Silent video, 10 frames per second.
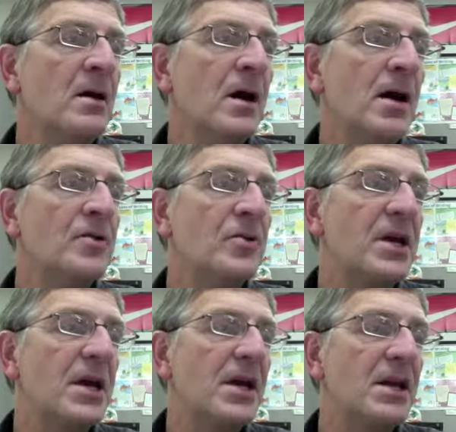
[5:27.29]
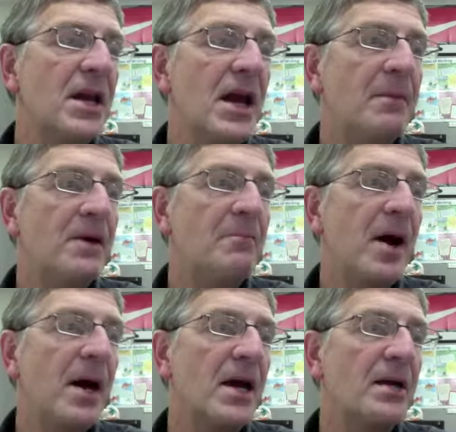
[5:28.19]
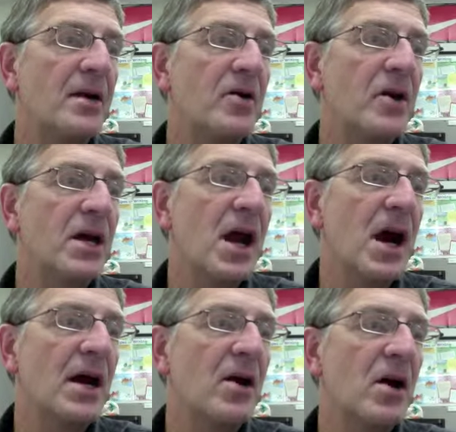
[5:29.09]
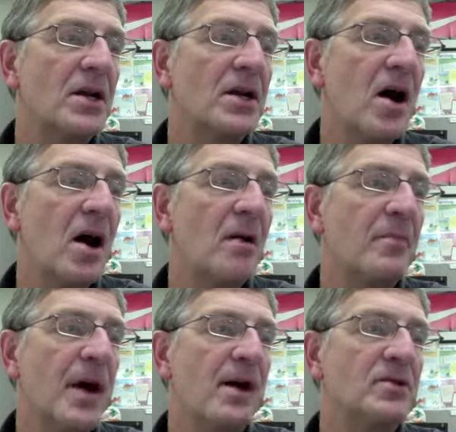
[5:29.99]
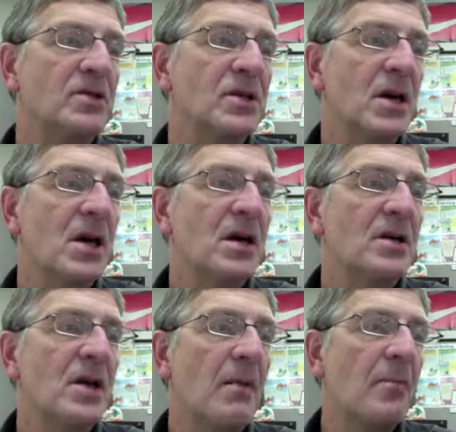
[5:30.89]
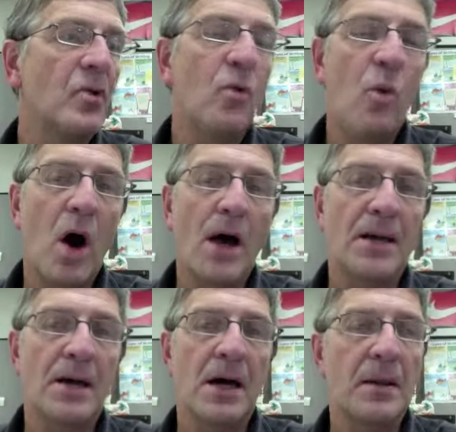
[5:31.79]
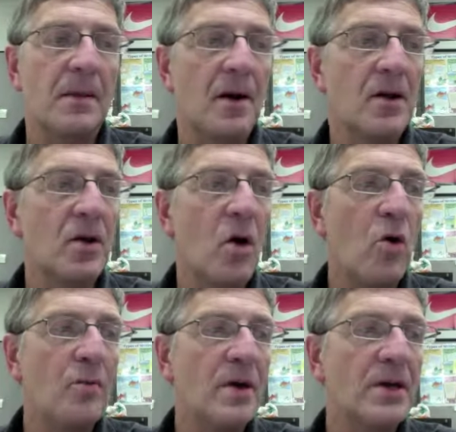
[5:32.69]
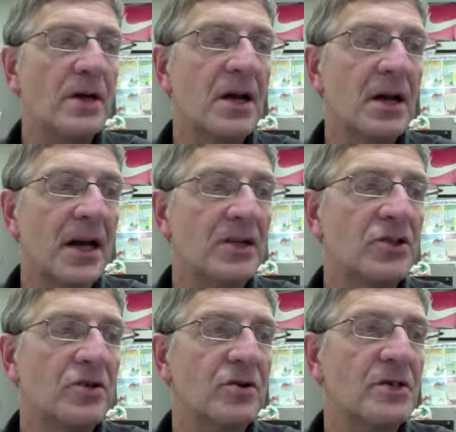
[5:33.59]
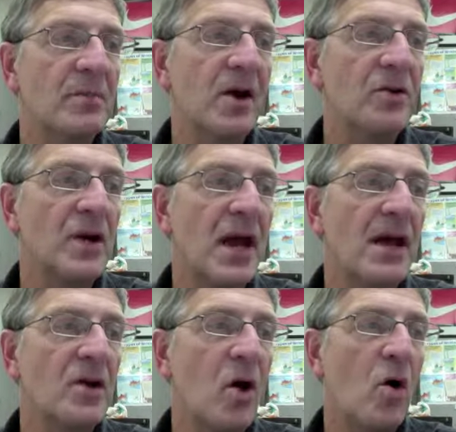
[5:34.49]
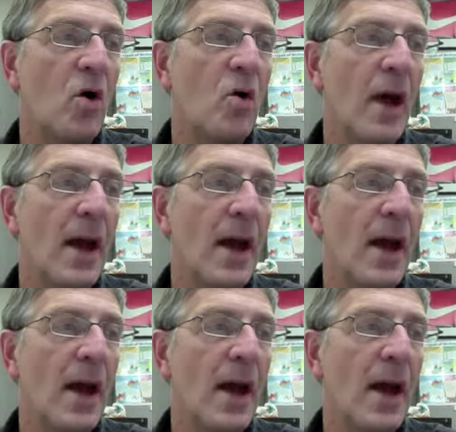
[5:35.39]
Under E, naming binary ionic compounds. Number 1, the nomenclature, spelled Nomenclature,